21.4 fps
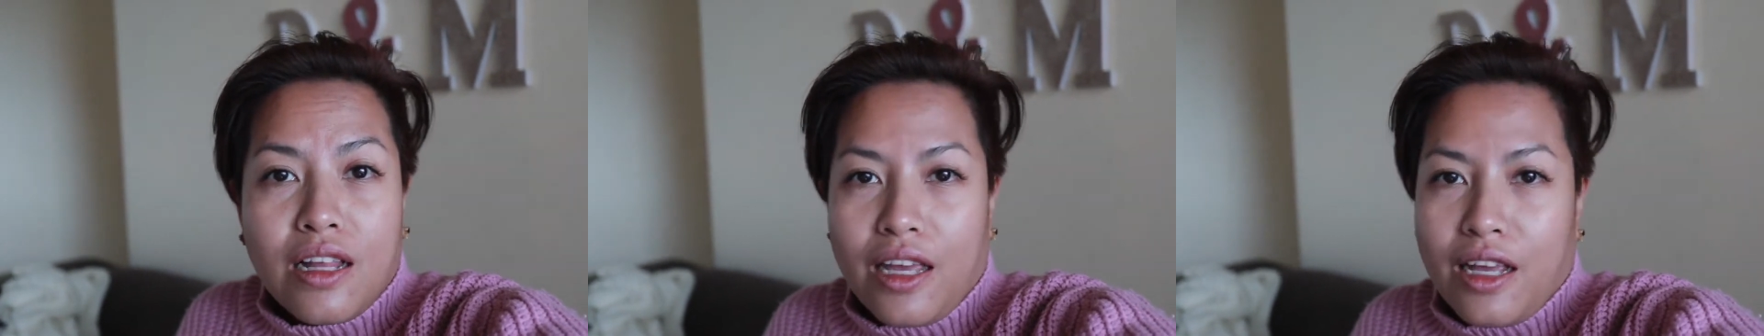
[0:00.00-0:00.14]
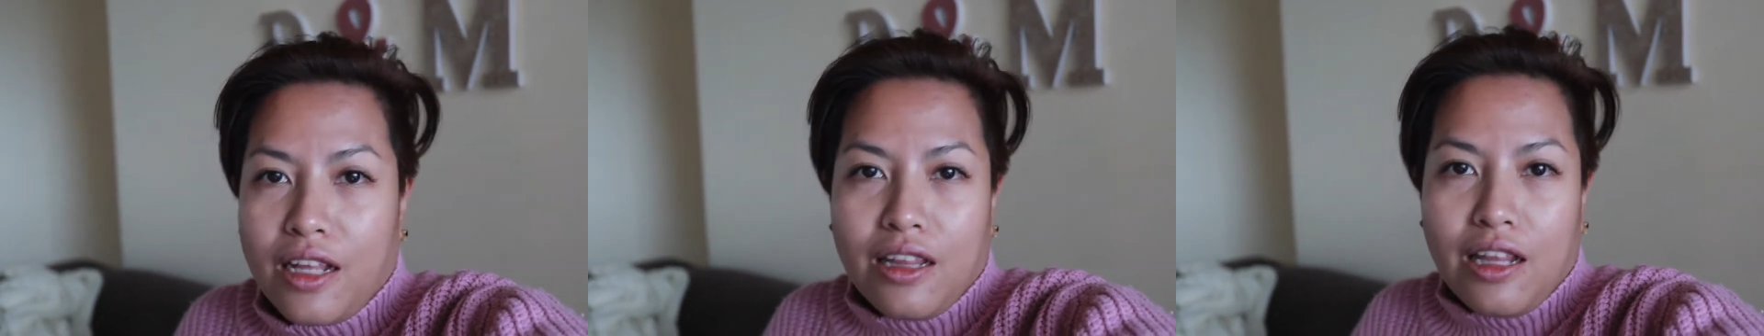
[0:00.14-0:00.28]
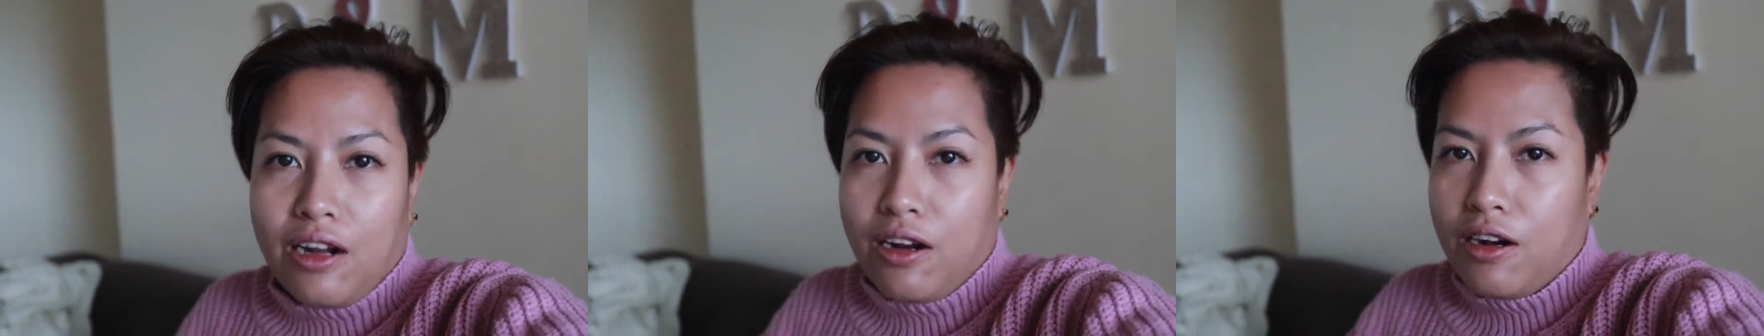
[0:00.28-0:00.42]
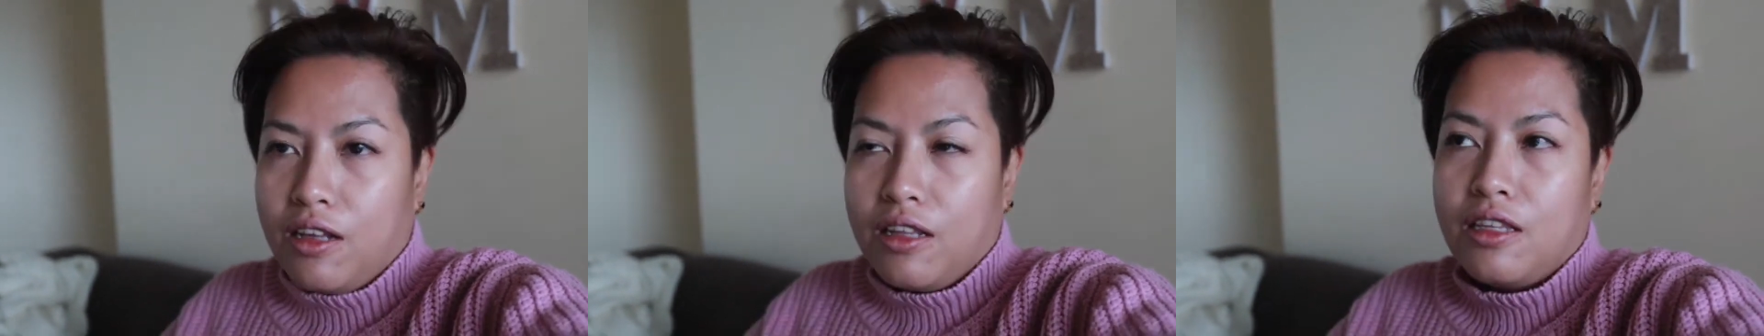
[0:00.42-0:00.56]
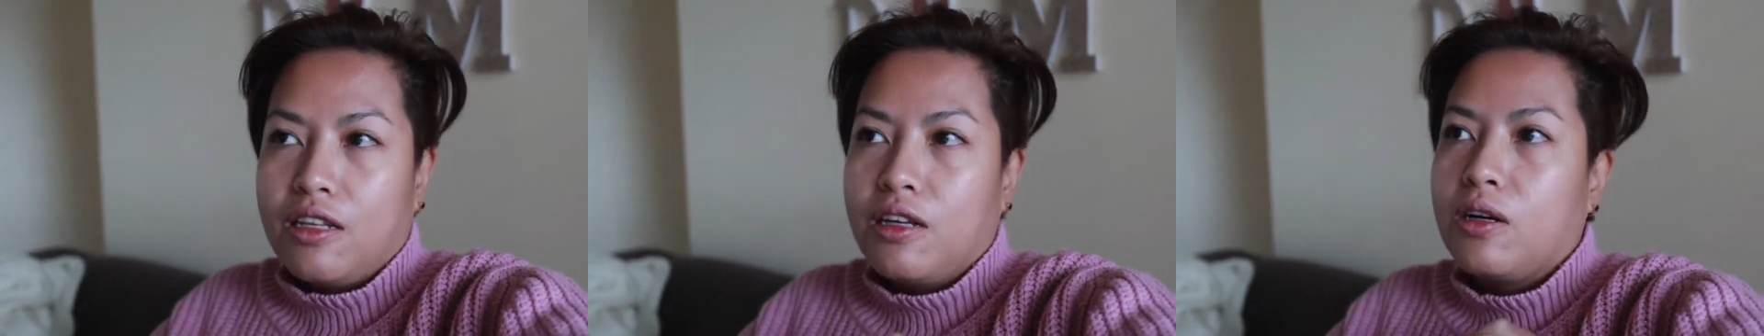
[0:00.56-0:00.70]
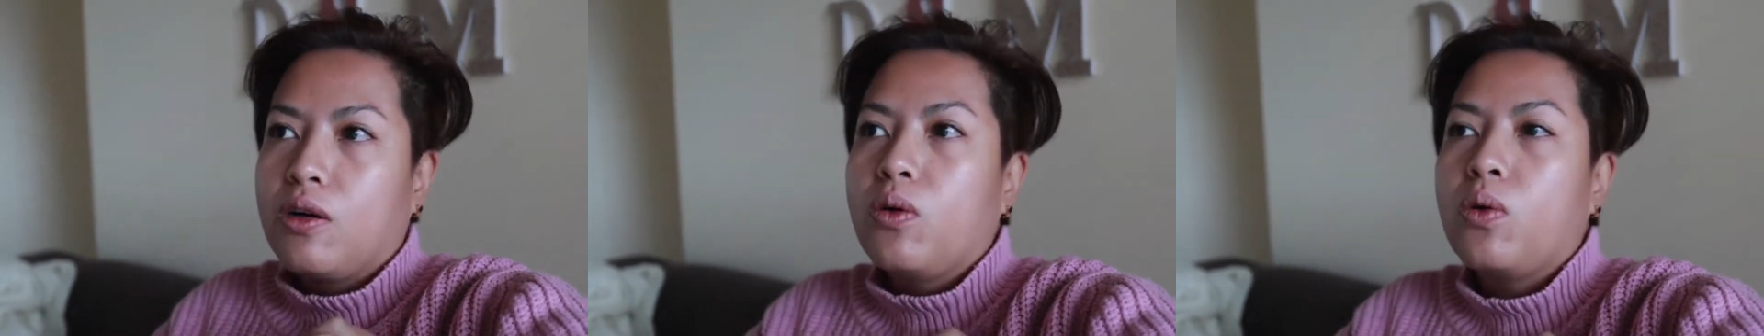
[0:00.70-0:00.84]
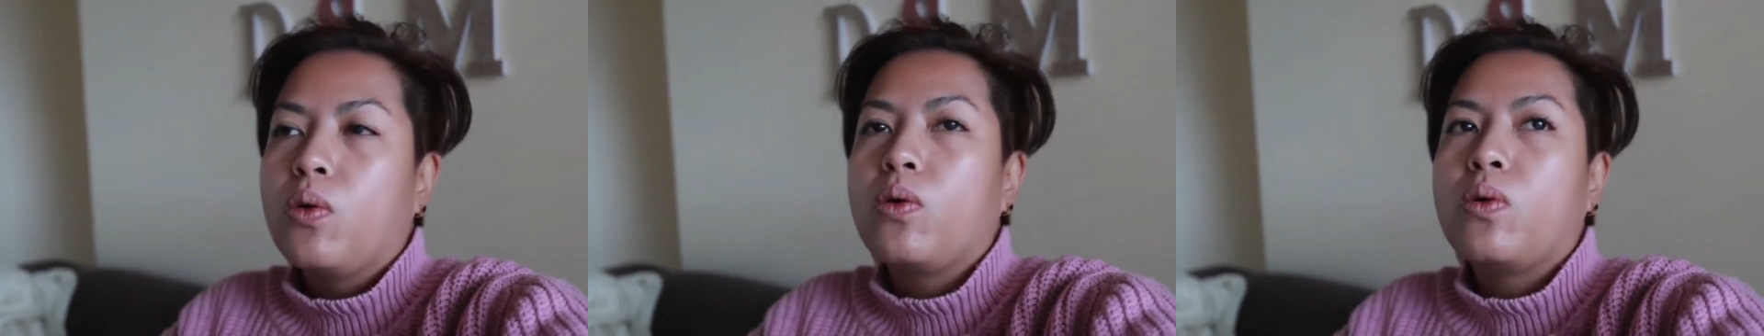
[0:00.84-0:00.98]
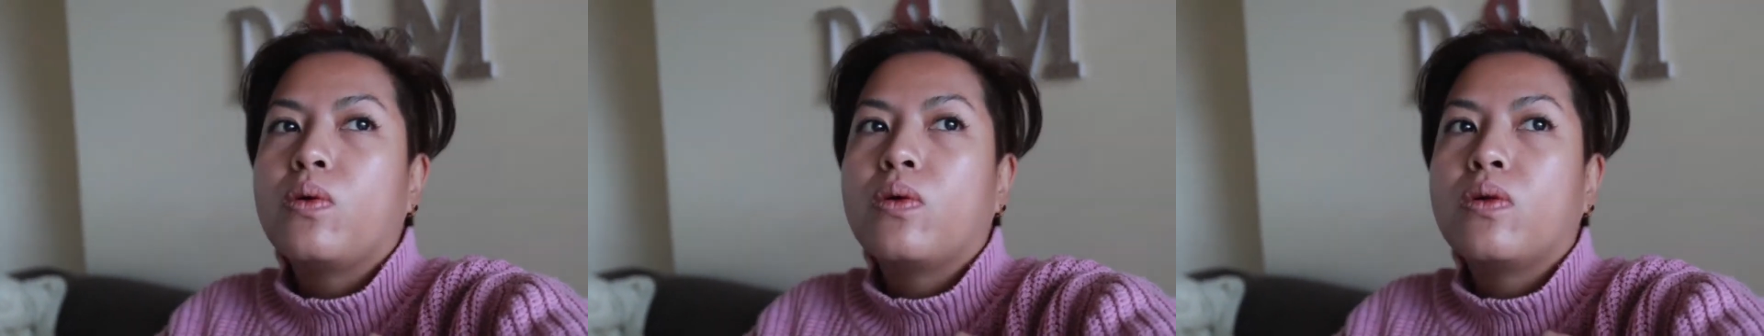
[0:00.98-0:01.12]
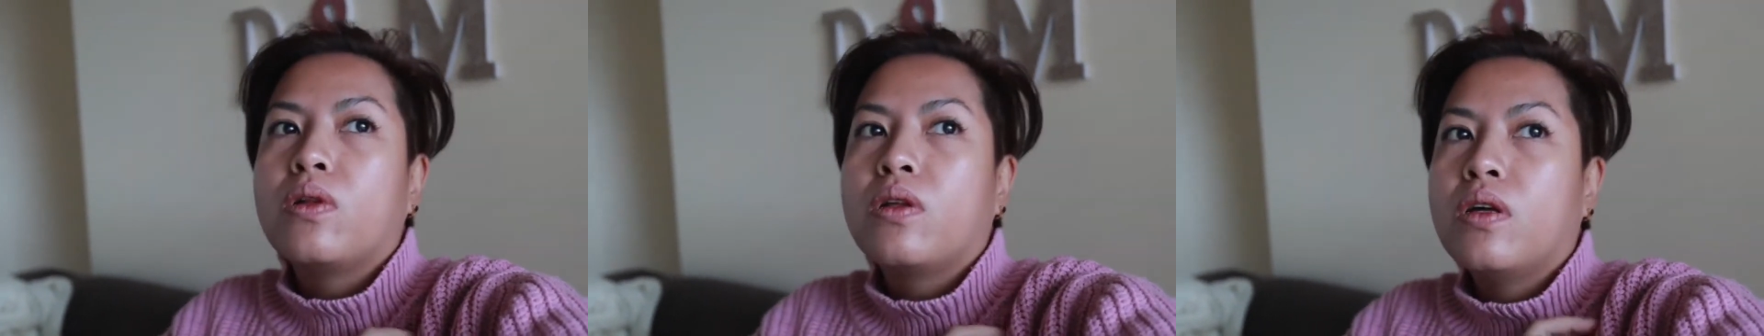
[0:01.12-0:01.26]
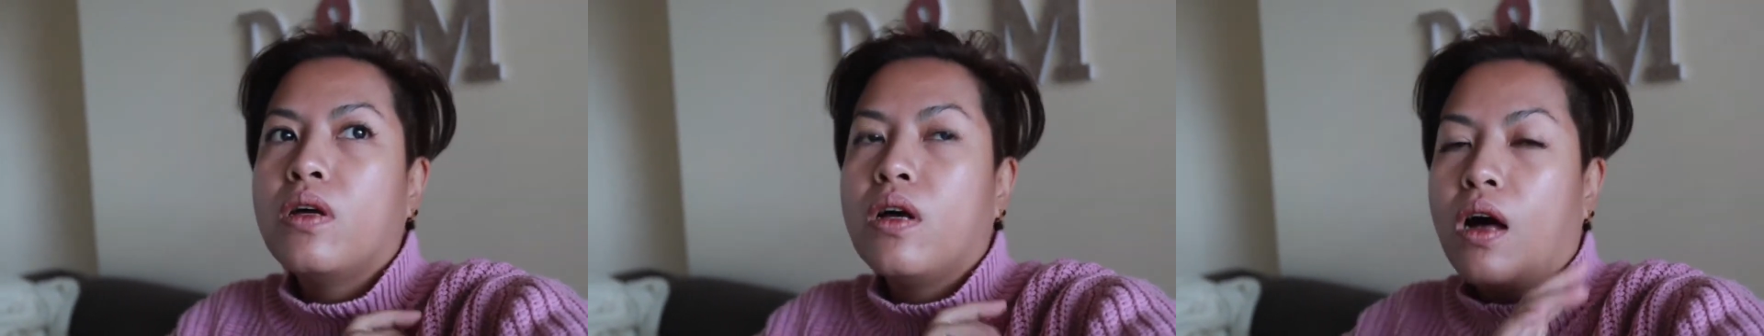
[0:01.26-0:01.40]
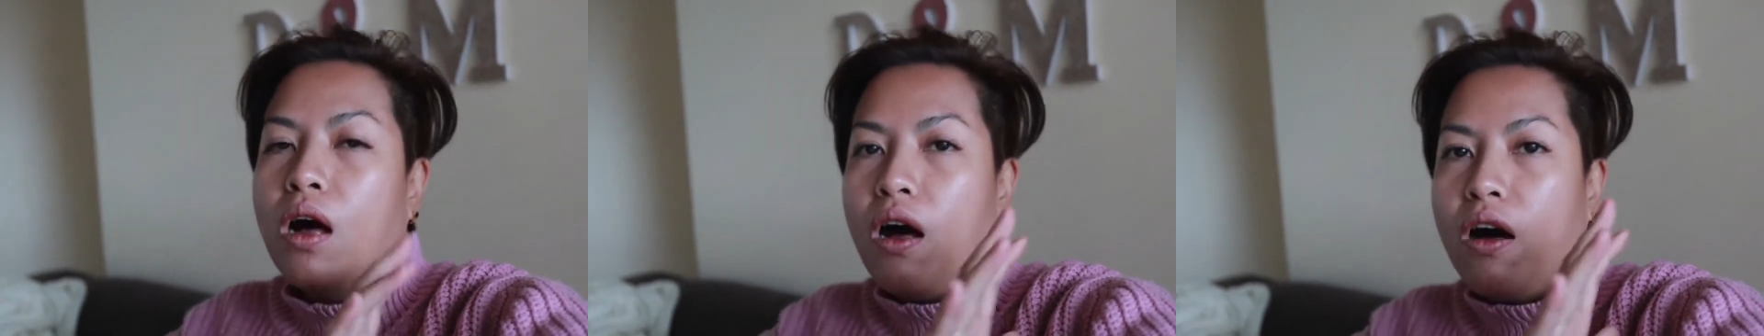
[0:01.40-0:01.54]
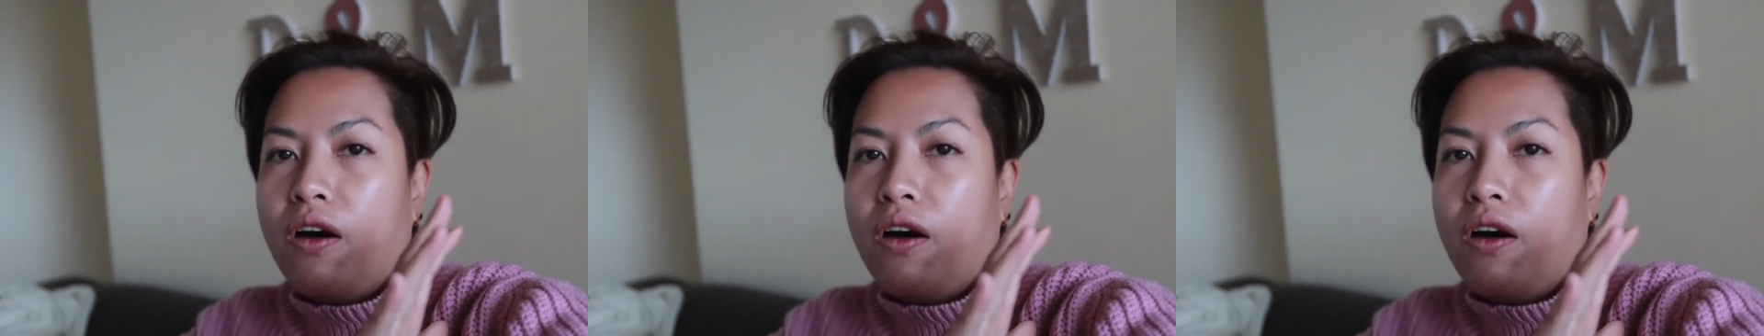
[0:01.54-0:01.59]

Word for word: like the the whole